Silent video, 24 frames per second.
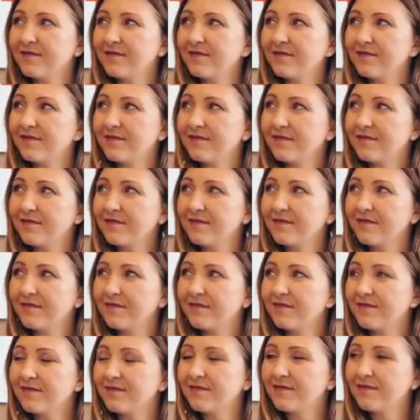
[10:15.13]

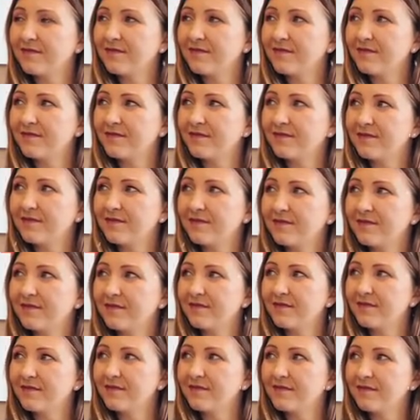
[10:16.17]

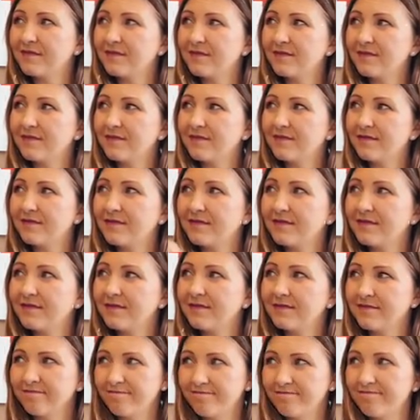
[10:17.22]

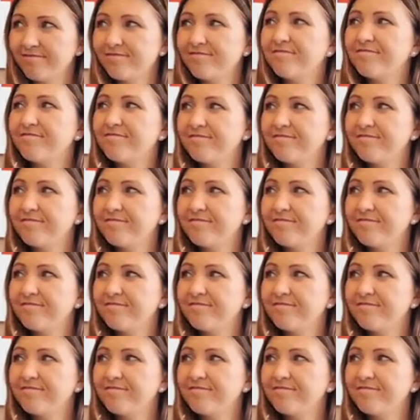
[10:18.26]
The person shown says nothing.